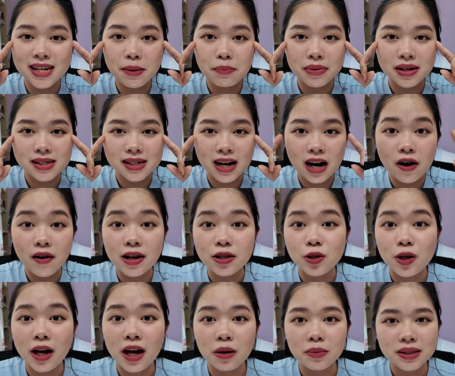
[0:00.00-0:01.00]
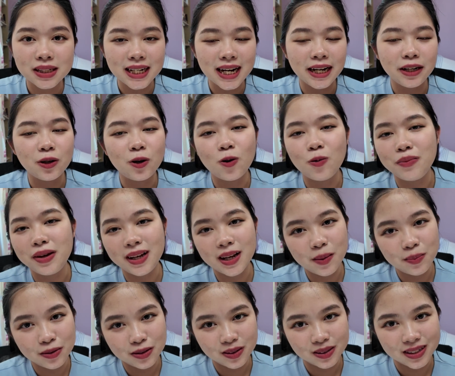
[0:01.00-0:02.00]
some mascara to help tie the whole
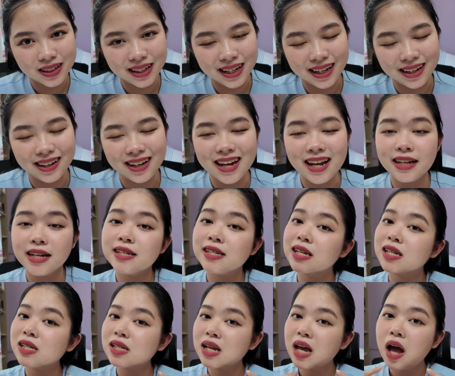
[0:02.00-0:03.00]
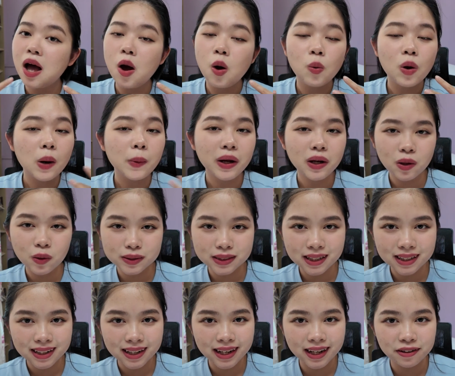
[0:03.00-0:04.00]
makeup look together, and this is what we're
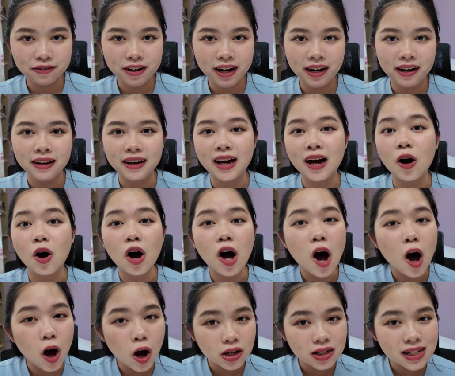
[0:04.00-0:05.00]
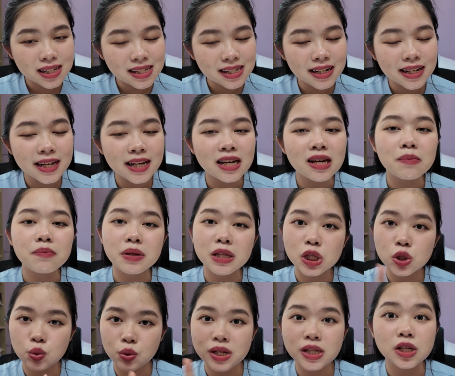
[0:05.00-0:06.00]
looking like right now. Honestly,
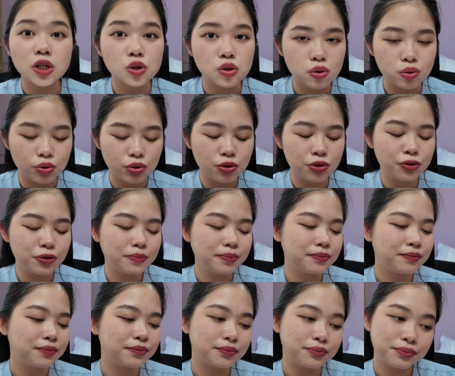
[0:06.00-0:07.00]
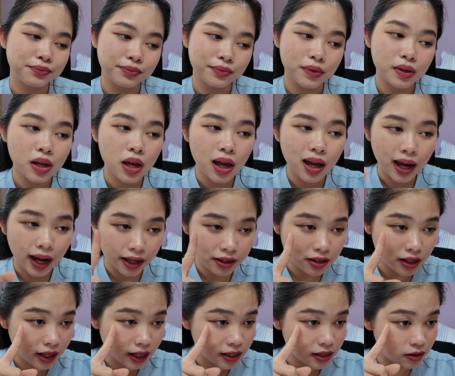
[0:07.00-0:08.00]
between the two, I
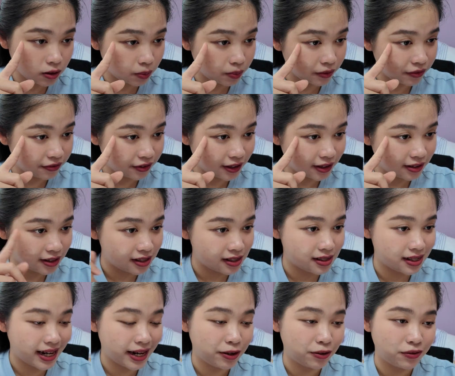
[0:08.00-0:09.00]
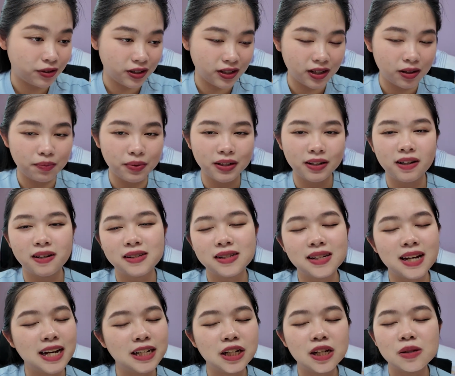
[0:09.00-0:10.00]
think I still prefer this side over here, because
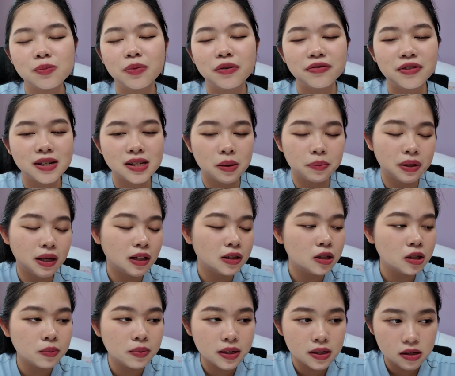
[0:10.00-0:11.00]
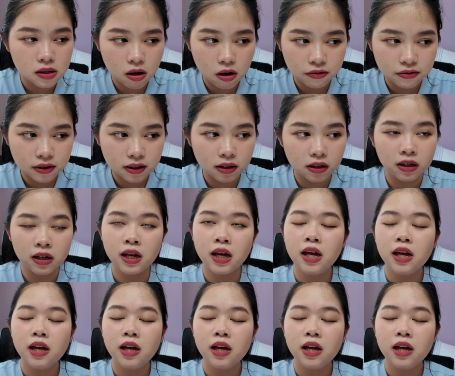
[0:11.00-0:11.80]
I just prefer something a little bit softer.